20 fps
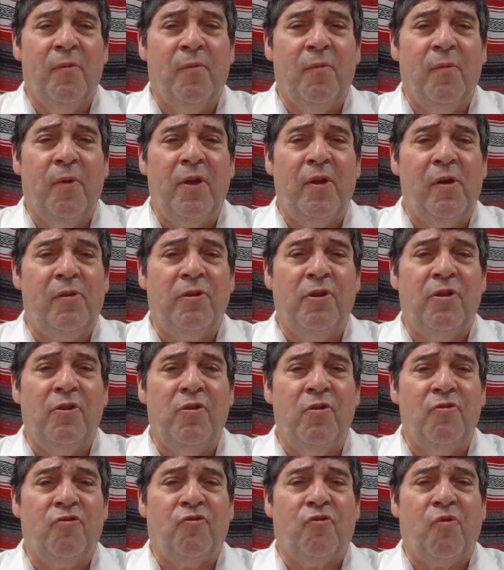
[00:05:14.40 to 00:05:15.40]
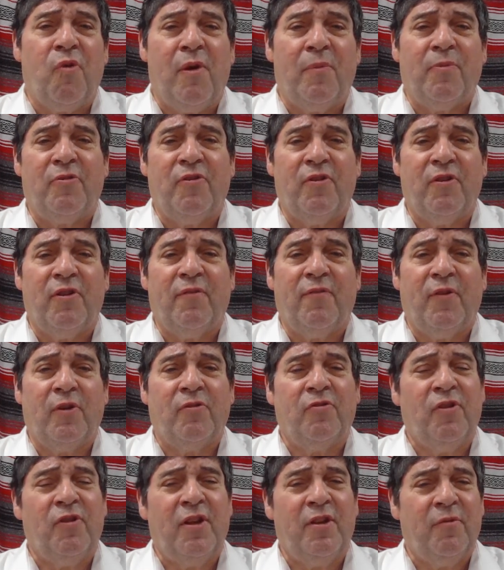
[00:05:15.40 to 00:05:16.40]
we only use 12% of our,
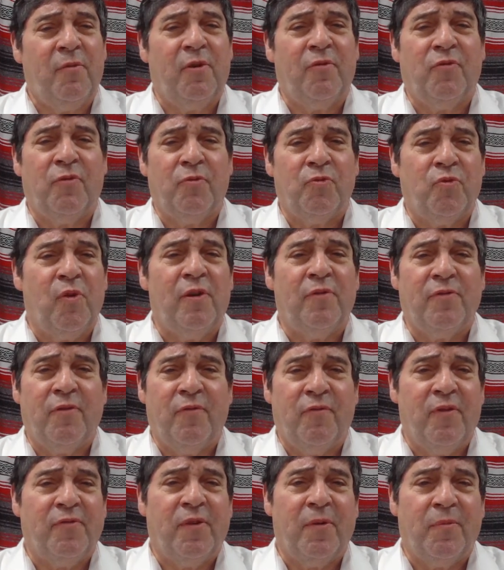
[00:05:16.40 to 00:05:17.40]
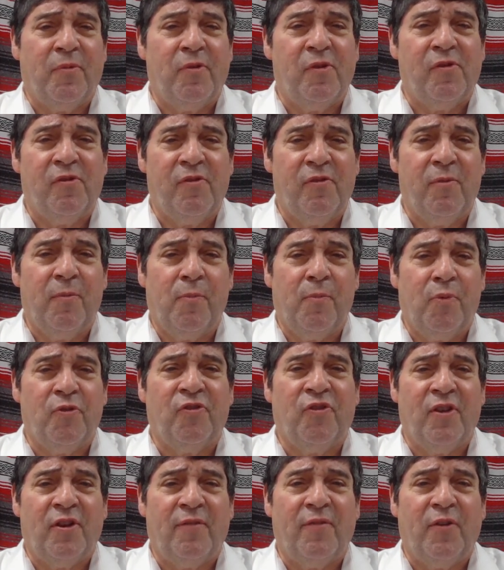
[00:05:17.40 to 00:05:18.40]
anywhere from 12 to 15%
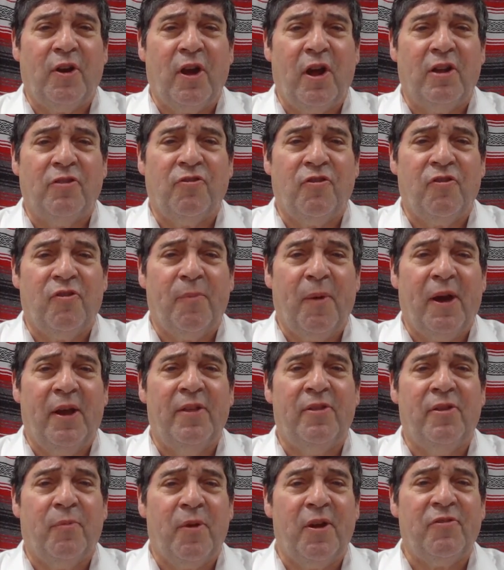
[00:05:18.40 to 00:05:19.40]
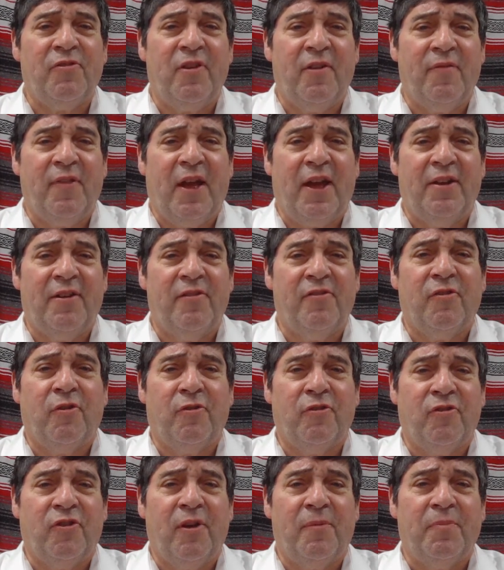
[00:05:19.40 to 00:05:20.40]
of our conscious mind. The rest of that is
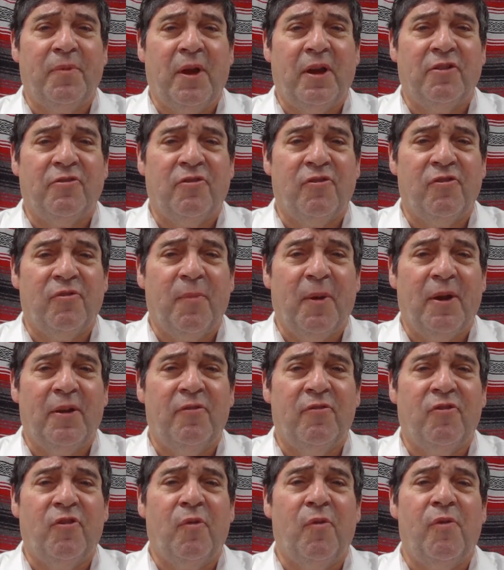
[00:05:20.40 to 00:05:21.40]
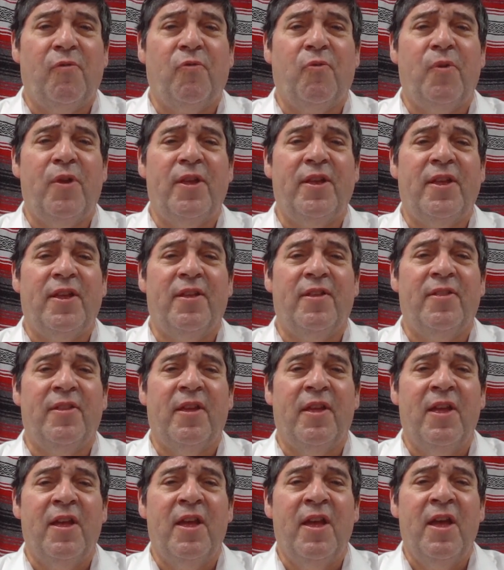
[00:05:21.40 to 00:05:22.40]
our subconscious mind. So if we
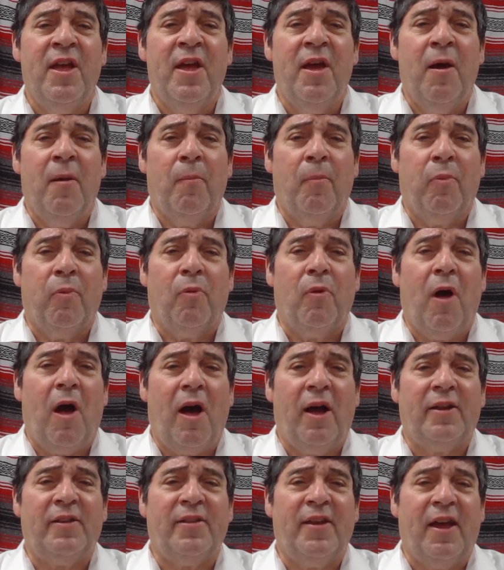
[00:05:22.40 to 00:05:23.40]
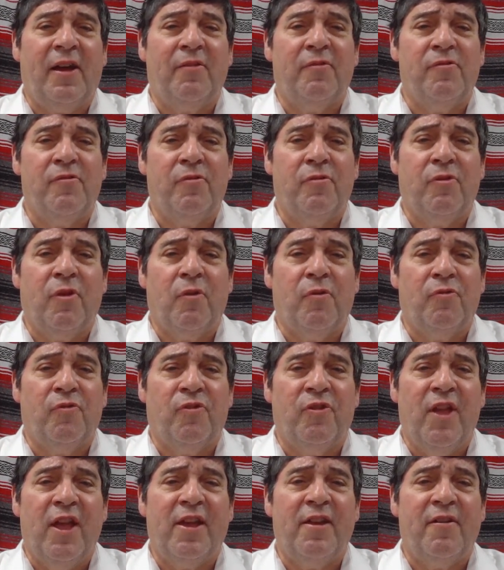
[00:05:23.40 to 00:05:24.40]
can block down
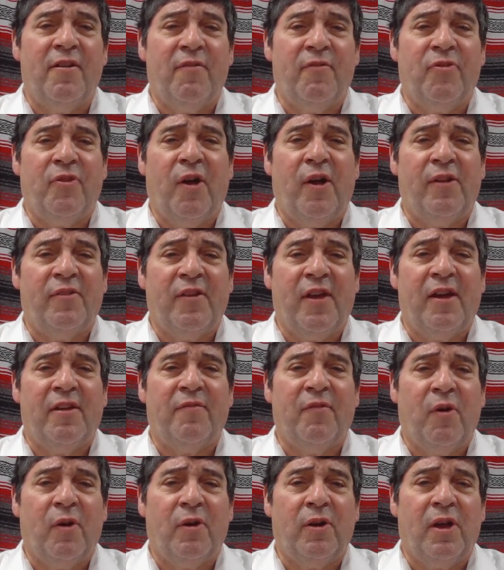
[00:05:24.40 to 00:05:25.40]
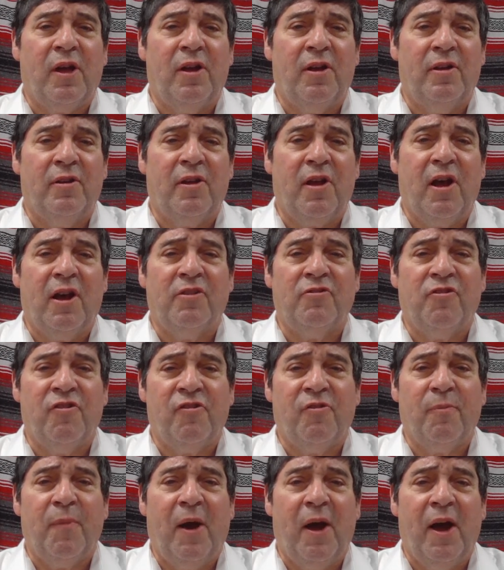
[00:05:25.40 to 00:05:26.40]
those negative thoughts out of our
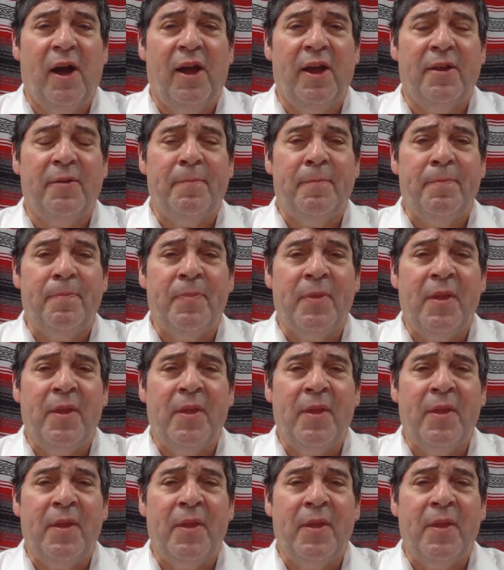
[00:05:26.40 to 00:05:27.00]
unconscious mind